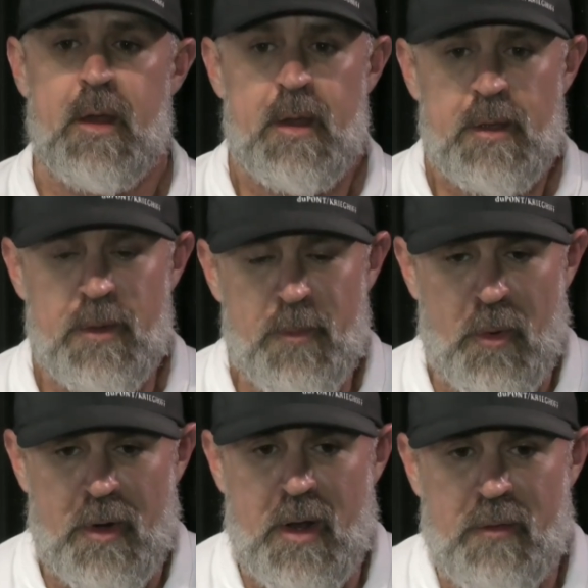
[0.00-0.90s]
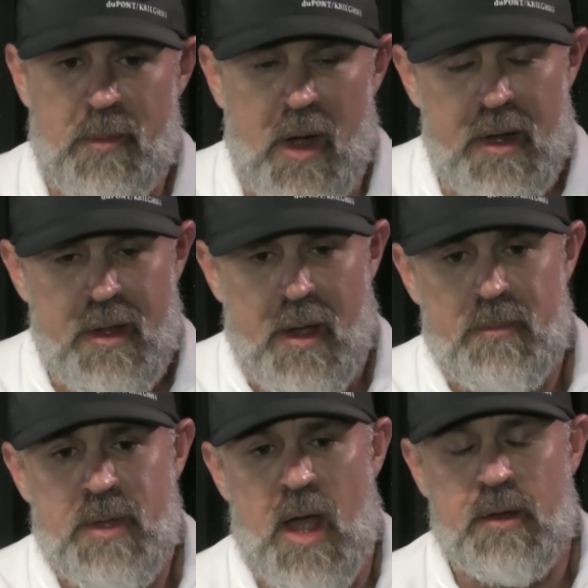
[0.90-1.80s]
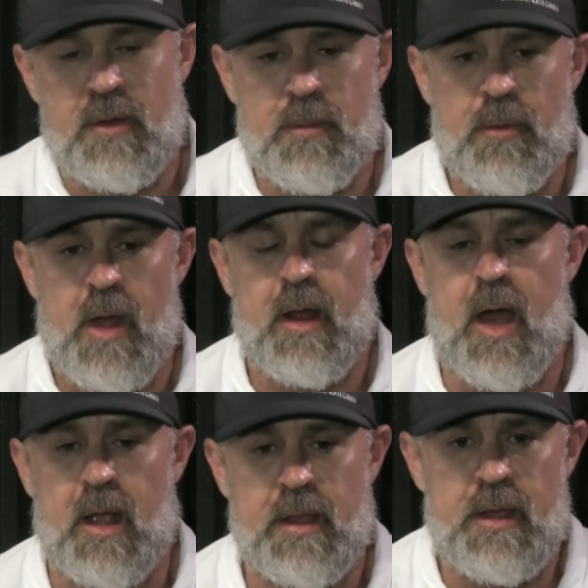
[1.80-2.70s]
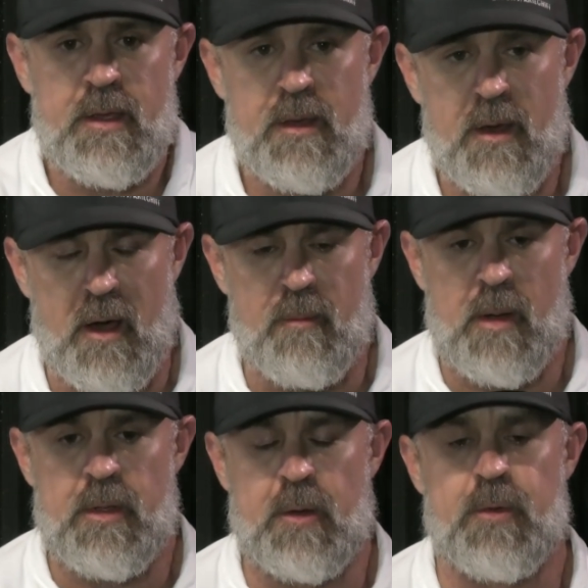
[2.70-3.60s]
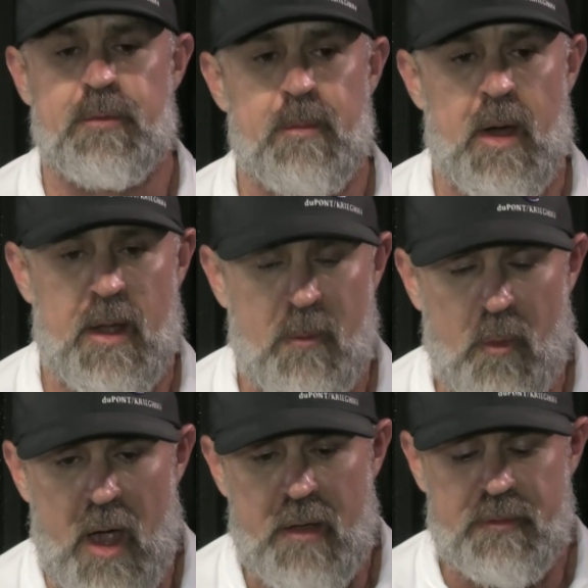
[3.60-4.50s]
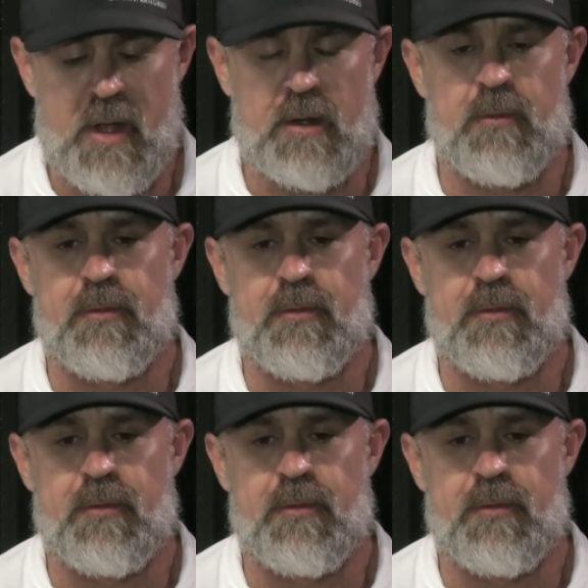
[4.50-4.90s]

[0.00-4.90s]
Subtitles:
Good morning, everybody. I'm Dr. Brett Haake. I'm here with my wife, Dr.